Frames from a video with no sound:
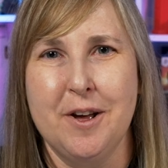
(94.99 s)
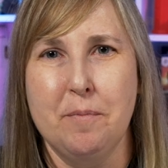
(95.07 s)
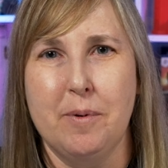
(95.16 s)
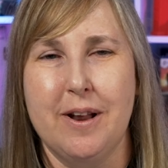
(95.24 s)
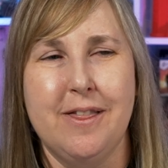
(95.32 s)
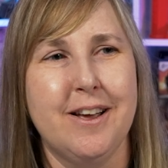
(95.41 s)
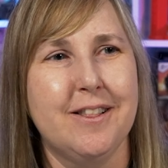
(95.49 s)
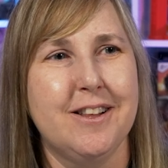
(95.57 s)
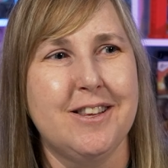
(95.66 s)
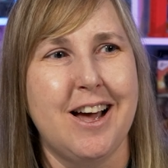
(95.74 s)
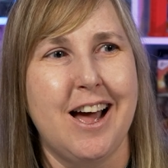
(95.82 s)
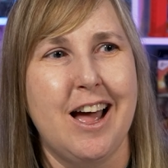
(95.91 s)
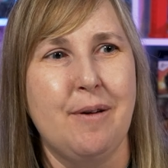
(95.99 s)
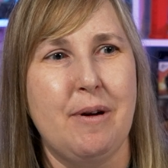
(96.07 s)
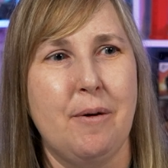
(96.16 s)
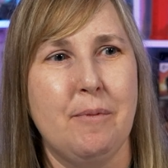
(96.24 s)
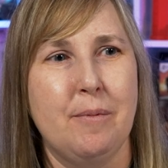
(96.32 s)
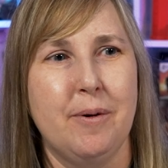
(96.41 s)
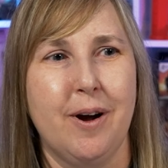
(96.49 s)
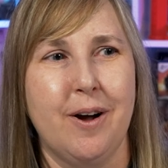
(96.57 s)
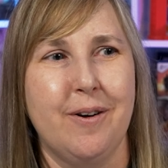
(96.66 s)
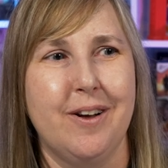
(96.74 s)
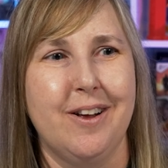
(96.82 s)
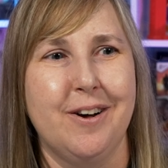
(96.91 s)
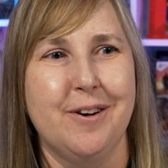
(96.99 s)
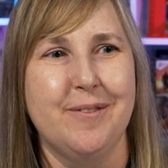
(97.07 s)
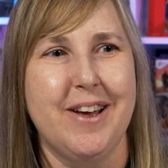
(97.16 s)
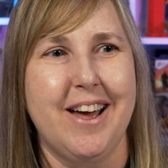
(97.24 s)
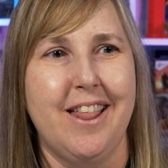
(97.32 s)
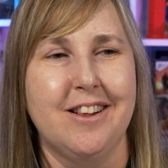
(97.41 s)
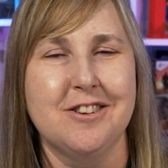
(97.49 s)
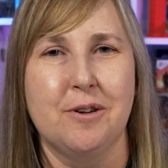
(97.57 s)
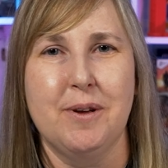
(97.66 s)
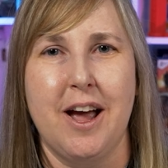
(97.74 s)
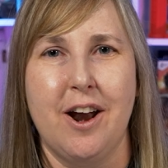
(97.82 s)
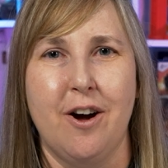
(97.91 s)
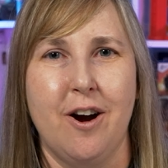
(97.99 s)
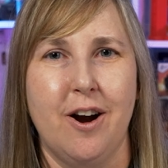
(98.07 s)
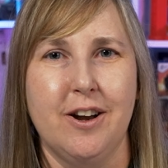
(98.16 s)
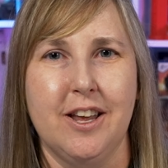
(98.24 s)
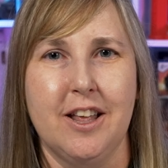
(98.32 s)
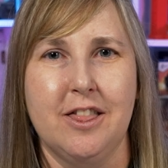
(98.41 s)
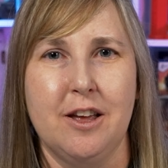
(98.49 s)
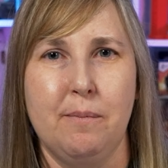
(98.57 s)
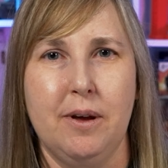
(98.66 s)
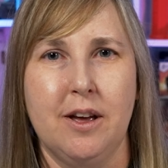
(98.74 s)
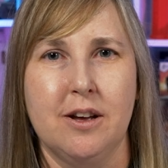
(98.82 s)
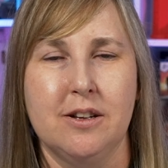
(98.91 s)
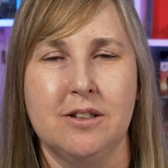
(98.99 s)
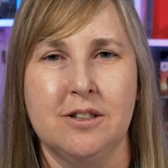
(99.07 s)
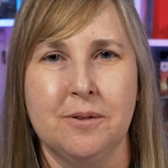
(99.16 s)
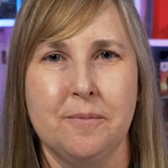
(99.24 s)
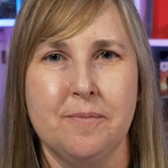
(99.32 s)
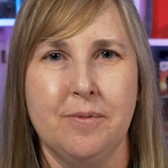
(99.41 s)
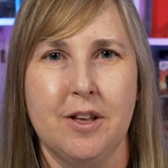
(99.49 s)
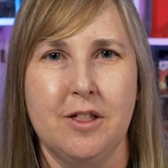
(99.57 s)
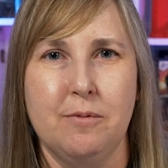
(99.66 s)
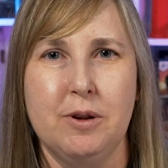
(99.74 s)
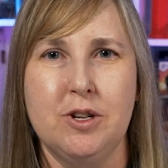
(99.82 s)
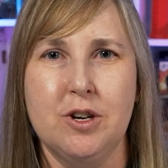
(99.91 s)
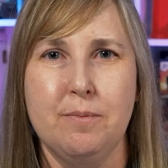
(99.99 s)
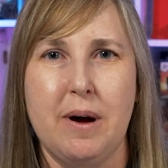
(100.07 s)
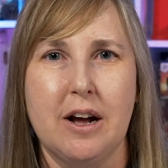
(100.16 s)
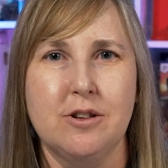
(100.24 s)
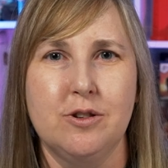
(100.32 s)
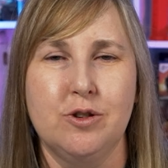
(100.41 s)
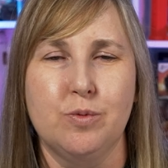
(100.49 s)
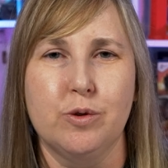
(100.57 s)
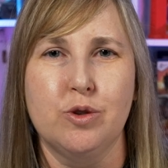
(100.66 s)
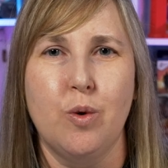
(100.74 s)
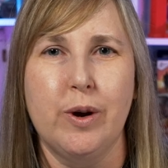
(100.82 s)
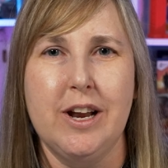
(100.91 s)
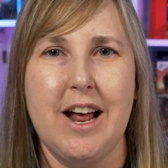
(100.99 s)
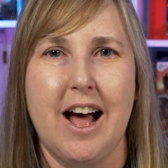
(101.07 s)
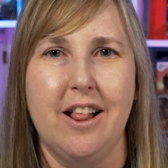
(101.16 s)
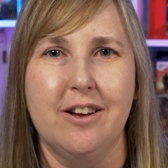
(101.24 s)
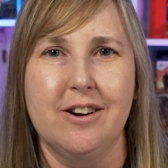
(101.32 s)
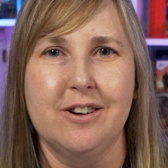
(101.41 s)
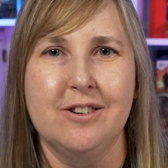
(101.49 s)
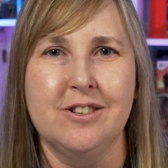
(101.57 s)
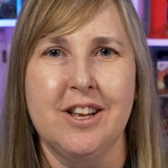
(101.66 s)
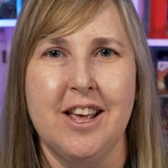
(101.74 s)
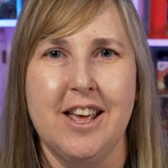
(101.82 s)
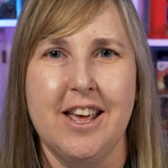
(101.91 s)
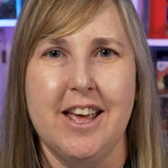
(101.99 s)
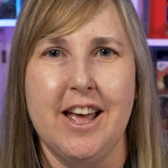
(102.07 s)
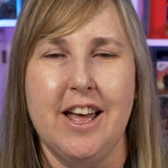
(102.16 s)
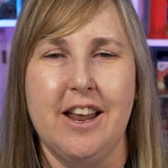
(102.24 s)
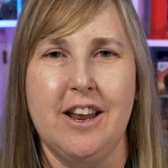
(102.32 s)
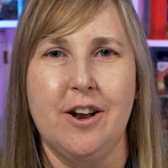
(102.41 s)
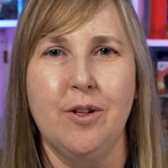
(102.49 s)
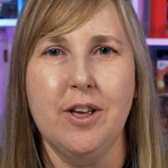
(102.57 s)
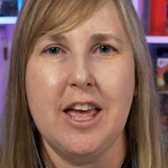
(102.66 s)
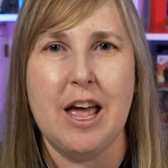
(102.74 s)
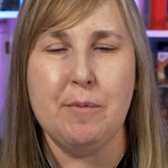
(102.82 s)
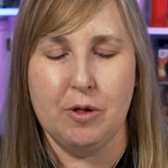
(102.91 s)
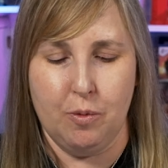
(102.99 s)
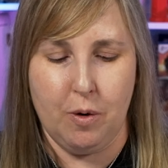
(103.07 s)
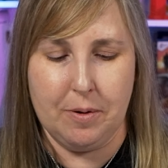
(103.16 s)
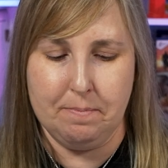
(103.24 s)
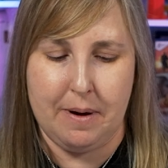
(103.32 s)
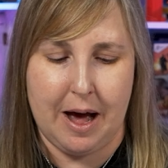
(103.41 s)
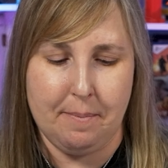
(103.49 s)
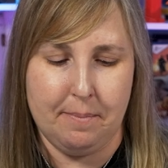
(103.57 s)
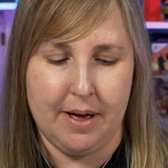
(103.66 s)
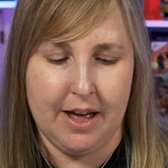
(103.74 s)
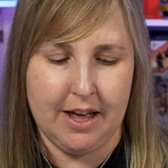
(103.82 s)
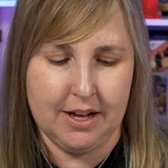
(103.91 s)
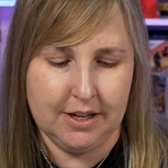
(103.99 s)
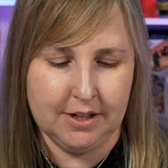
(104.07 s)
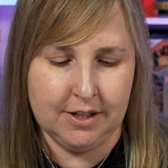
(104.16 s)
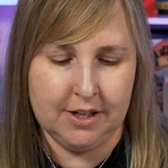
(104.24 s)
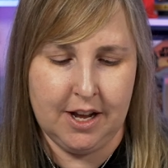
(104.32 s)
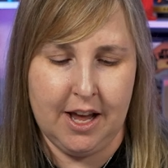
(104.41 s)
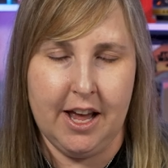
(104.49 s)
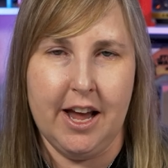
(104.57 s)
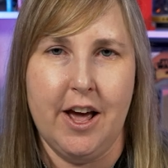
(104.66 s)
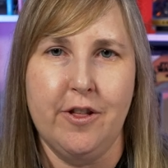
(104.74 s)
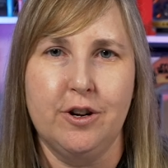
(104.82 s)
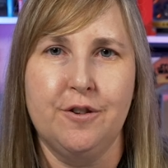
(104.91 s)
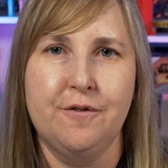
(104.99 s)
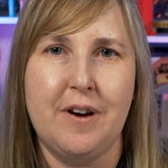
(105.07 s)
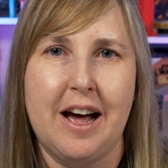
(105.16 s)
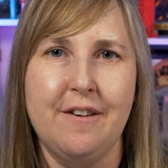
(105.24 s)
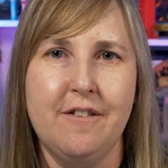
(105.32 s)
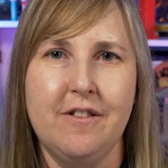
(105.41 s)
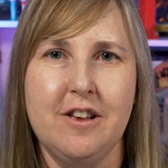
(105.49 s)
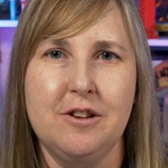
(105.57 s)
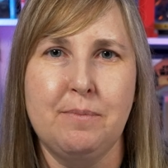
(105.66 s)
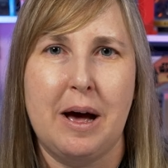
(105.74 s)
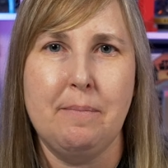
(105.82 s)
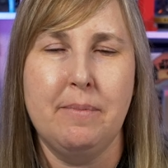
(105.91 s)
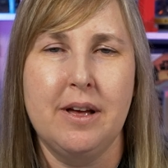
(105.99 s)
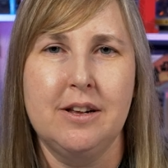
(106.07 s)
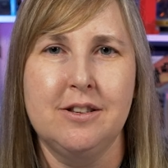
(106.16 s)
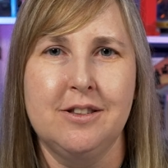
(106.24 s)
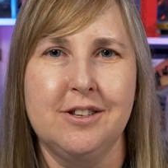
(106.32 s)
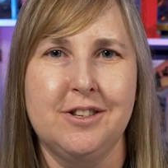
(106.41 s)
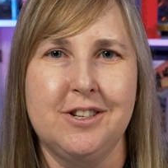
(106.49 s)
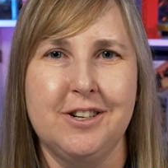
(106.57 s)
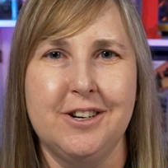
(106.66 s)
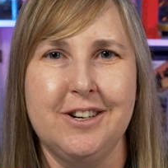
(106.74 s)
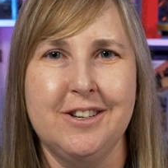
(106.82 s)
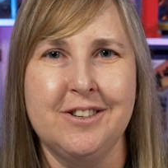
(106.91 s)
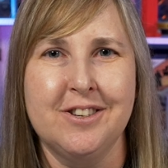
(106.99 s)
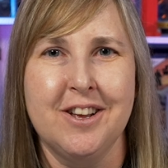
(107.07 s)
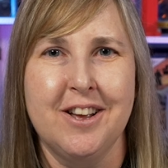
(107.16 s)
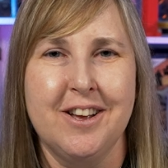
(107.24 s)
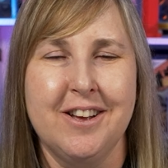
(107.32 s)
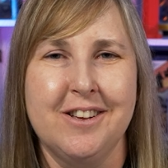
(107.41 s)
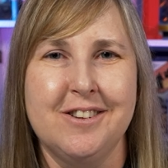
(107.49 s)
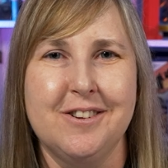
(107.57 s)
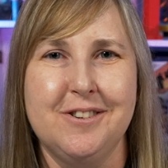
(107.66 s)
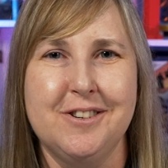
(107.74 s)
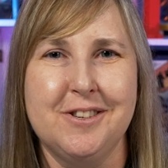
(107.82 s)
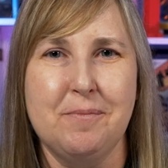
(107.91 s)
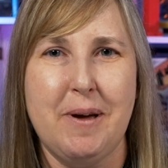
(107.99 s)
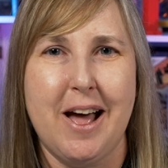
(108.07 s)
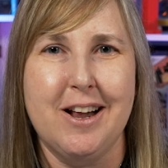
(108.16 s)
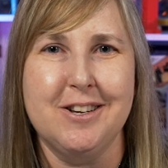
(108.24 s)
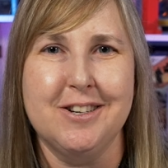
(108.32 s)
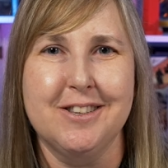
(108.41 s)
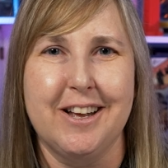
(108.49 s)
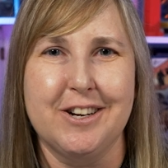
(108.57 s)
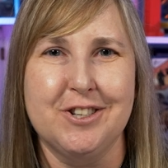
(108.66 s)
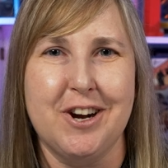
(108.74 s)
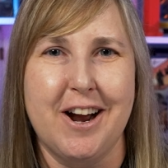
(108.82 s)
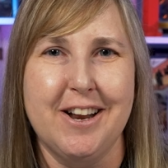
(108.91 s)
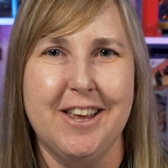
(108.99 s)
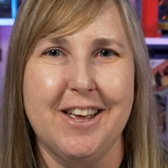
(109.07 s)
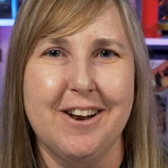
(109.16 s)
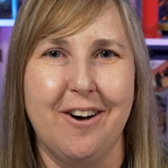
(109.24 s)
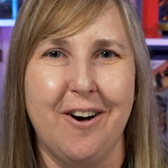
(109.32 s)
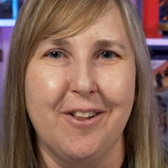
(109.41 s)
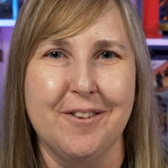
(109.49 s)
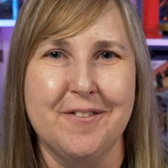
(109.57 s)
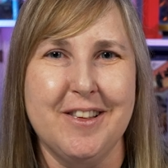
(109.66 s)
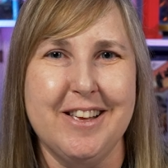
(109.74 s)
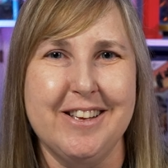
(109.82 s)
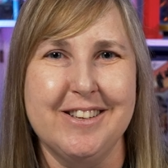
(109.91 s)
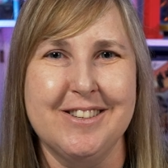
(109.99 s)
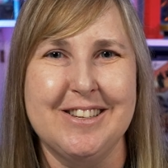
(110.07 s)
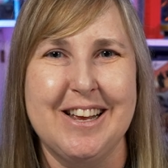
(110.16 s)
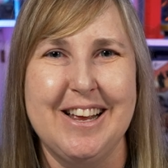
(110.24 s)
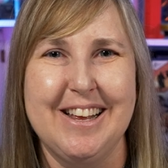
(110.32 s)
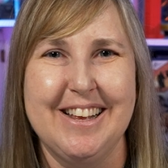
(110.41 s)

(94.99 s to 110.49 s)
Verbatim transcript: But I think at the time I remember going, oh man, that's going to be kind of hard to get them, because the mystery boxes were $20 and it only came with one Pop PEZ. And there's 5 of these Pop PEZ in the series, so just imagine like trying to get all of these.